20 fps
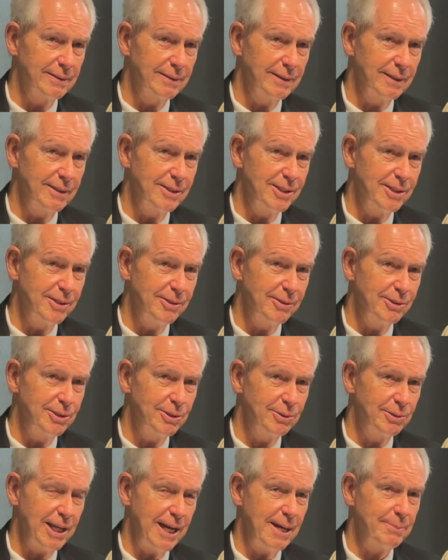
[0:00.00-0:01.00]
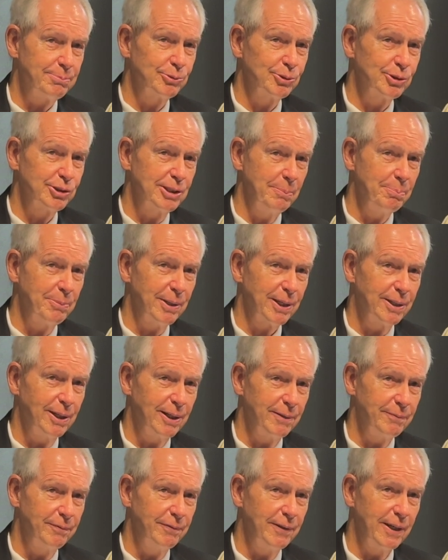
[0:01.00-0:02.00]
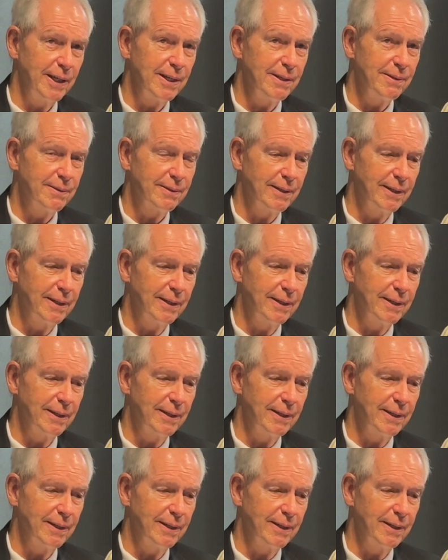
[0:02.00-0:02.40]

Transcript: you tapped something on faith.